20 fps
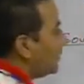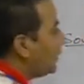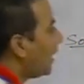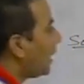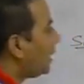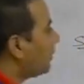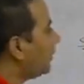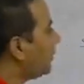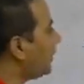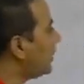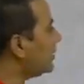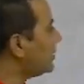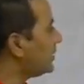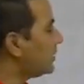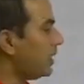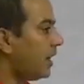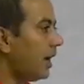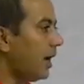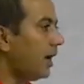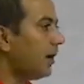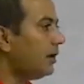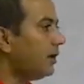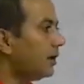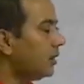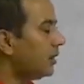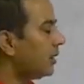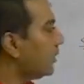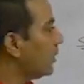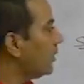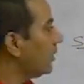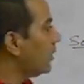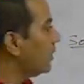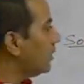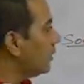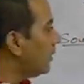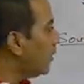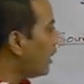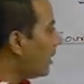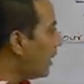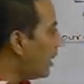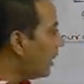That means that the